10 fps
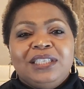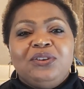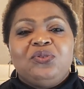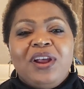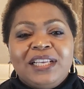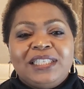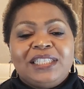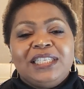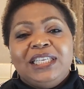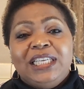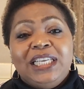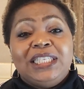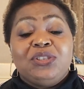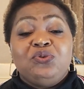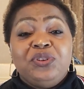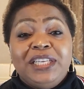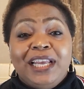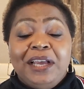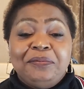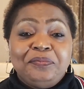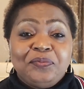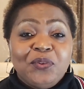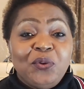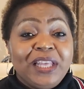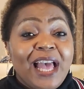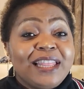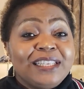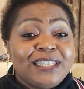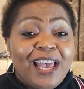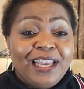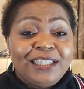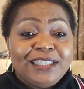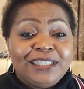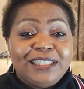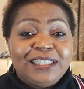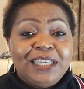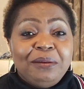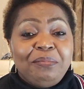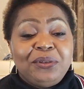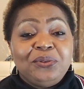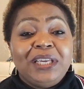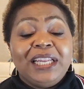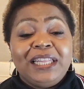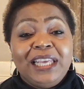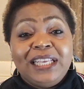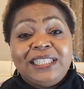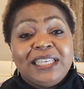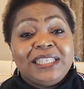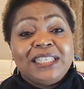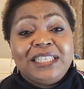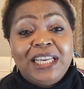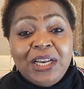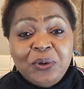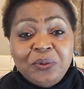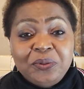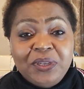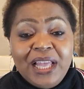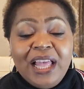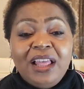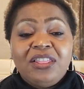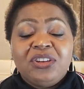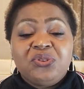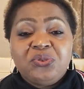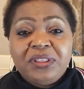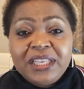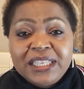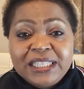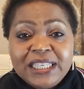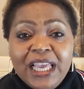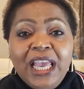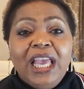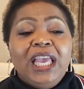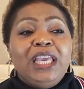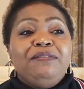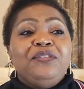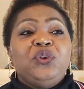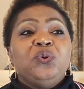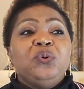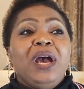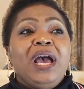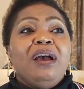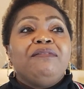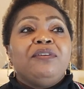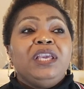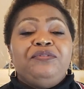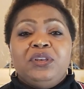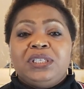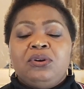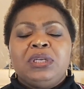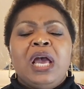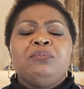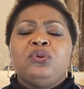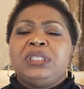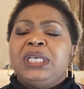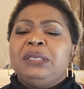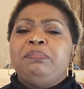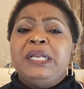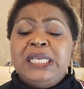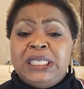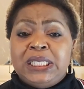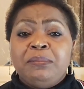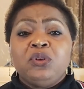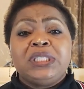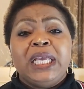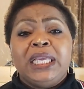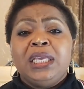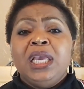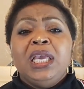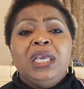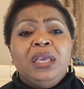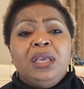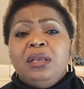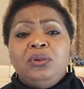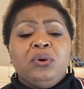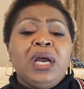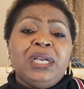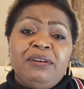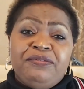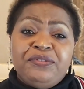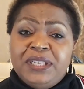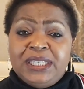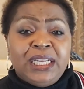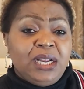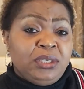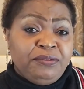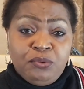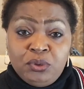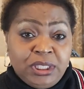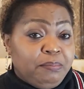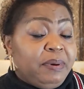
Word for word: grass is greener on the other side, but you get there it's just as yellow. The truth is, if you have, if you're surrounded, I'm not saying please, I'm not saying you can't have friends that are divorced.